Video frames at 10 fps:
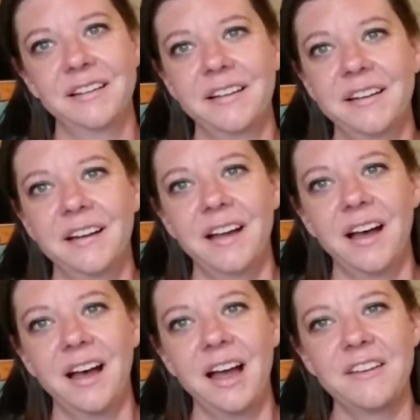gosh,
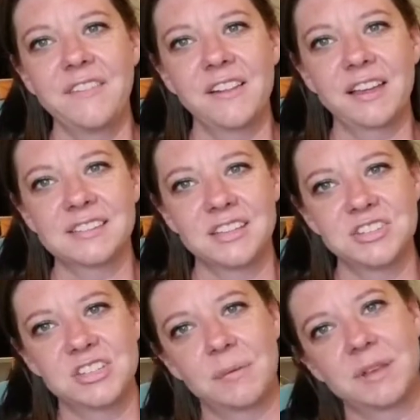I felt like
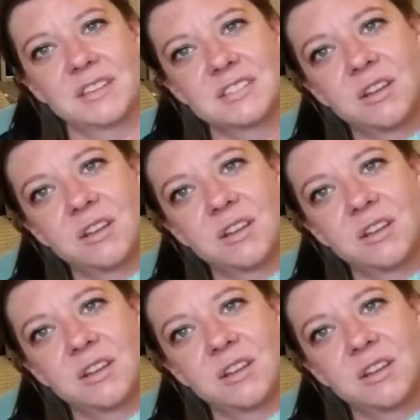such a dummy.